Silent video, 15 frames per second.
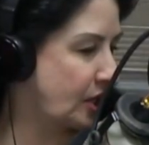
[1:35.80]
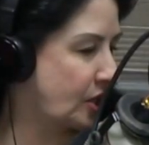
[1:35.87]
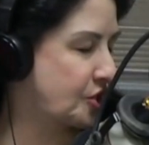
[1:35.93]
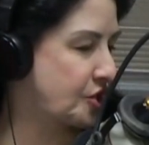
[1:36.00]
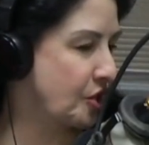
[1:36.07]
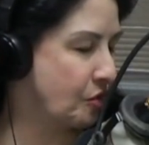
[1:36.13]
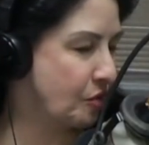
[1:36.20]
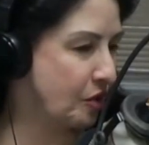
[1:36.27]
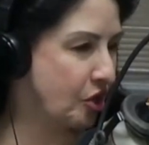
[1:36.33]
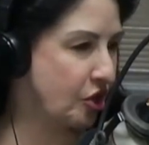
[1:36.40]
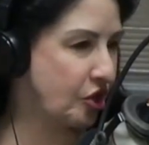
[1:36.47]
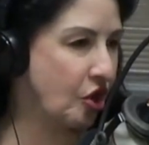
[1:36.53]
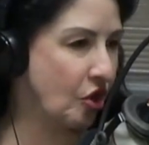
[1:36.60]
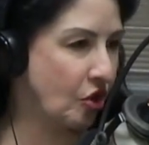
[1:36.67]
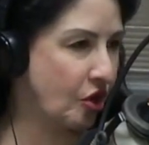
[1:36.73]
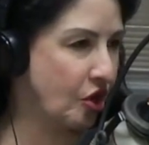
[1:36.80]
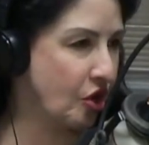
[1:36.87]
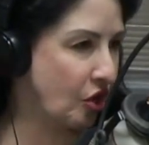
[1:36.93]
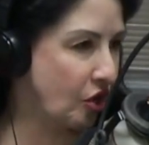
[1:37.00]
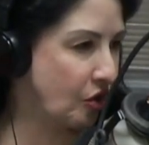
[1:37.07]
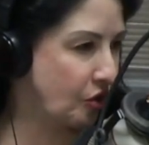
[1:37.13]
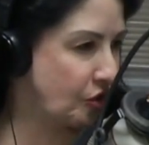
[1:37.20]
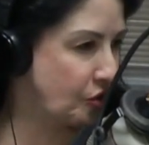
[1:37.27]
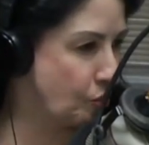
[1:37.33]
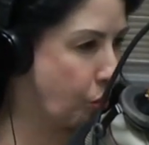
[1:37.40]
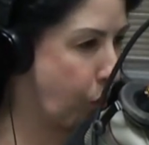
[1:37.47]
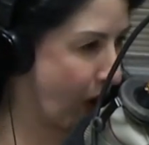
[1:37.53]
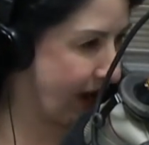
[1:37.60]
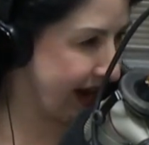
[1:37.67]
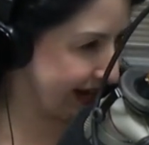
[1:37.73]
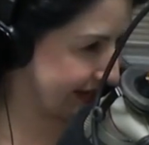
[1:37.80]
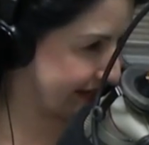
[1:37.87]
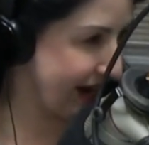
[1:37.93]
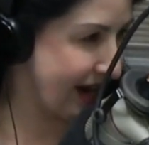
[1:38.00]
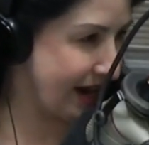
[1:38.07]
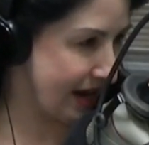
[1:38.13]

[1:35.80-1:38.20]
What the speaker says: So, you one at a time.